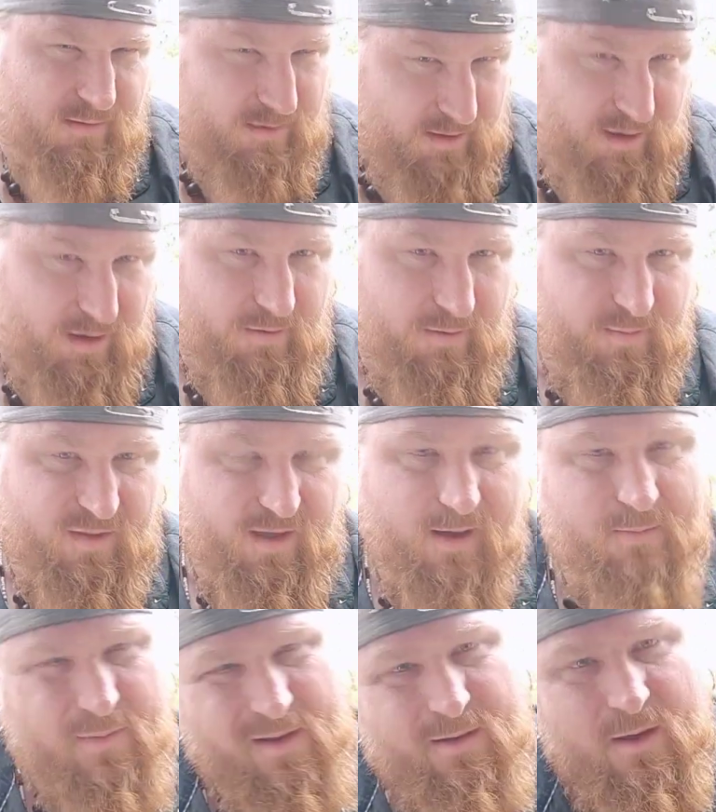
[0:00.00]
You know what I'm saying?
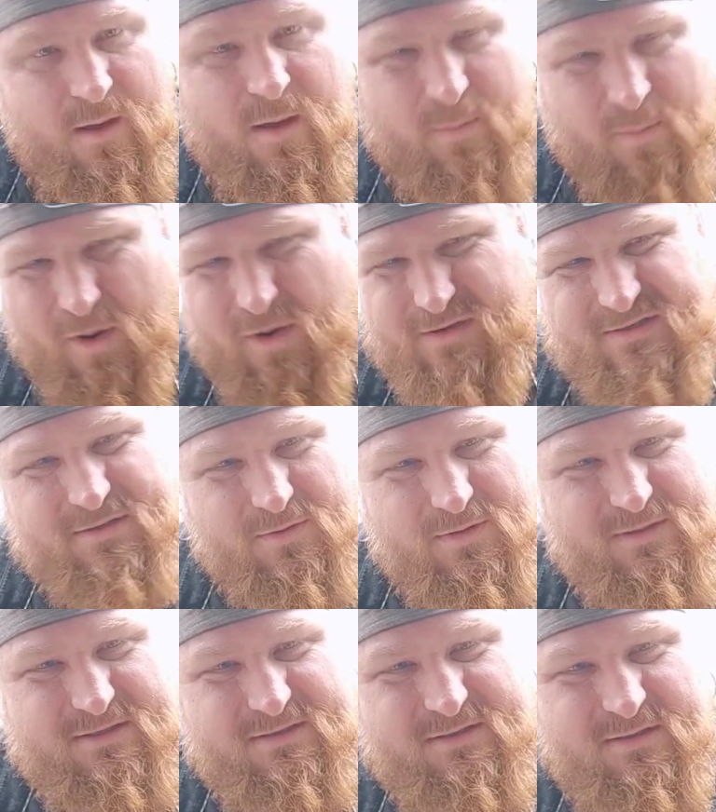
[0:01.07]
But Borry's doing
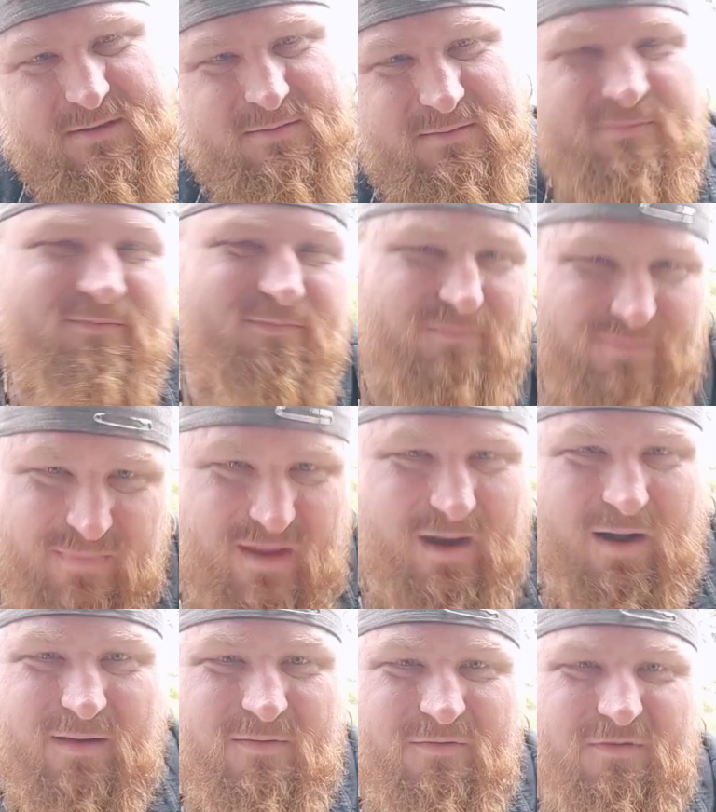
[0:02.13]
this,
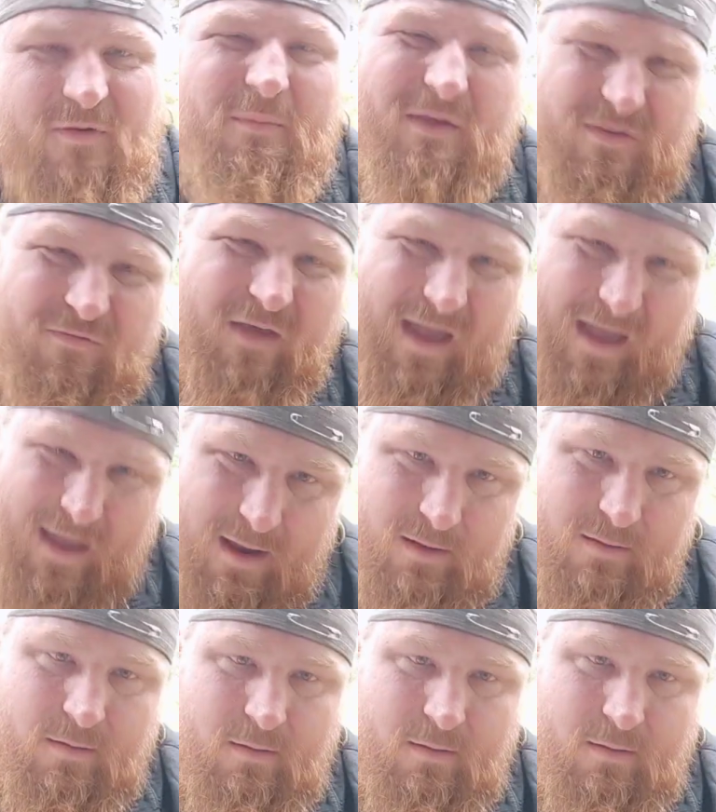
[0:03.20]
from his van.